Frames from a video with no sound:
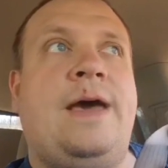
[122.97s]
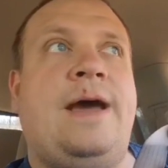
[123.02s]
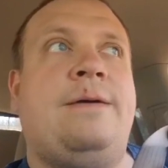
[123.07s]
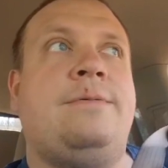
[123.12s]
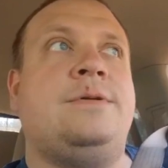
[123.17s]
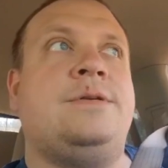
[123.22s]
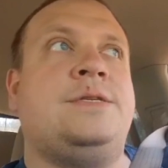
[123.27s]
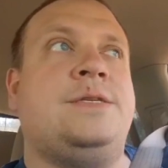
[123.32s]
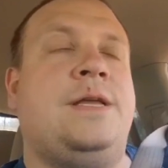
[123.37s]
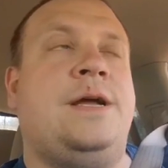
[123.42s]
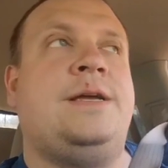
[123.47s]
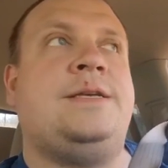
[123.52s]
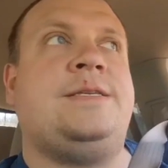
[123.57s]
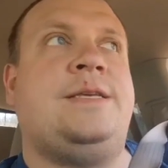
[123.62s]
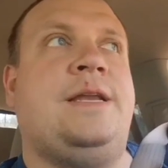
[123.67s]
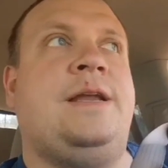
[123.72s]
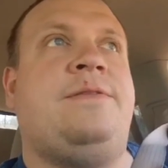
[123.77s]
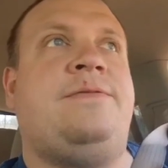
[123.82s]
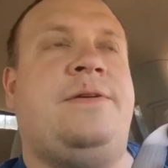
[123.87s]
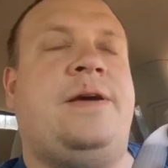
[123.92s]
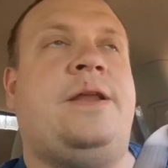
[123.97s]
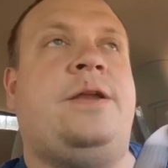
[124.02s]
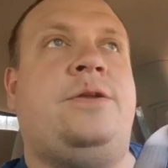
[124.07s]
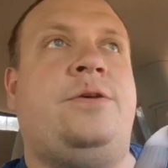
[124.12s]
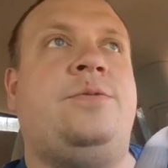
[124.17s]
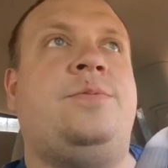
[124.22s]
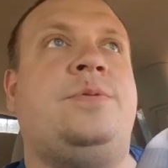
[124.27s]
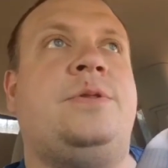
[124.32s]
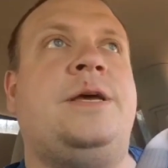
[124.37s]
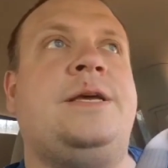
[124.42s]
that was nice that I found a
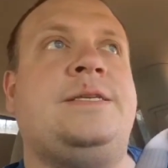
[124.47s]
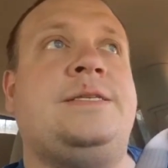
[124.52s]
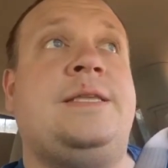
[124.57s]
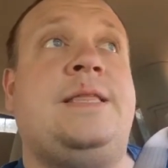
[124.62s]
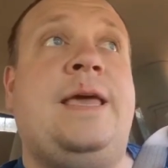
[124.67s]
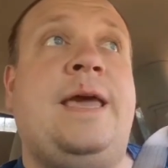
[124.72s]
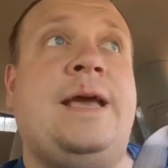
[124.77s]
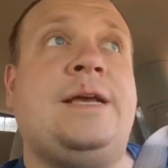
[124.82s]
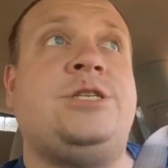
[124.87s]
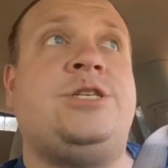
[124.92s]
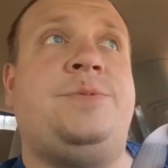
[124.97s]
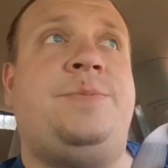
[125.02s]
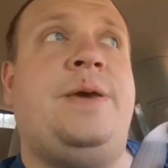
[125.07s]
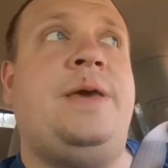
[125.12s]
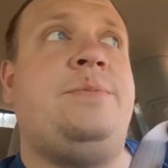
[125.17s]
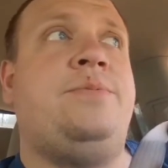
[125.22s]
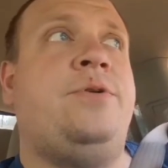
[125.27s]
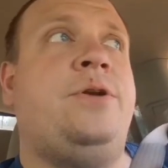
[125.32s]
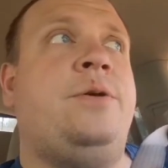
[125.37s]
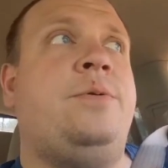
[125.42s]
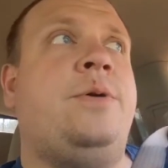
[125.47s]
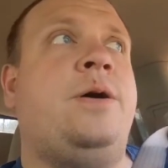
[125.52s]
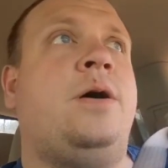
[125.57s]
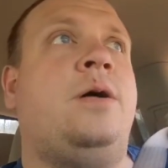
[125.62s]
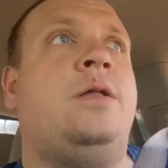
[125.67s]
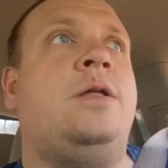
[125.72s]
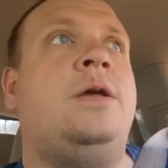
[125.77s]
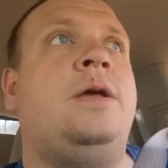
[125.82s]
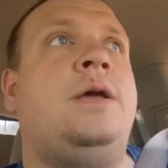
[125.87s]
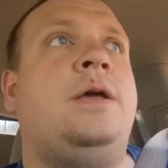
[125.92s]
new place, and they actually pay pretty
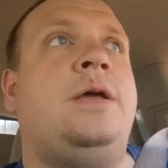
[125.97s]
well.